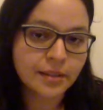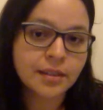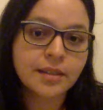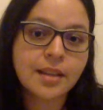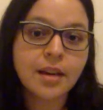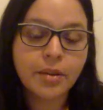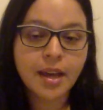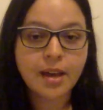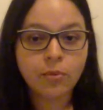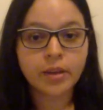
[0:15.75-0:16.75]
We said that we
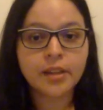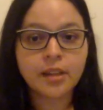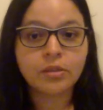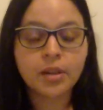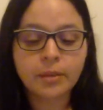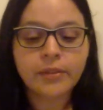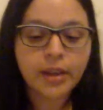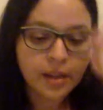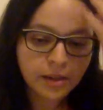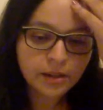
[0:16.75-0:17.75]
have 1 kilogram of
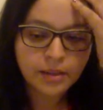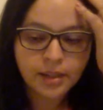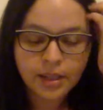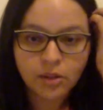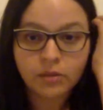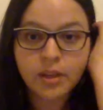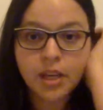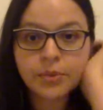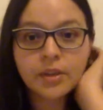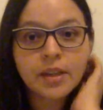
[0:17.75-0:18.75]
air and the air
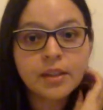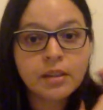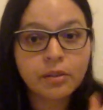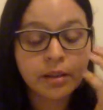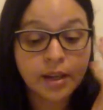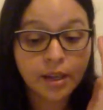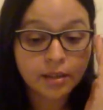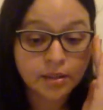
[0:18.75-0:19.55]
behaves as an ideal gas.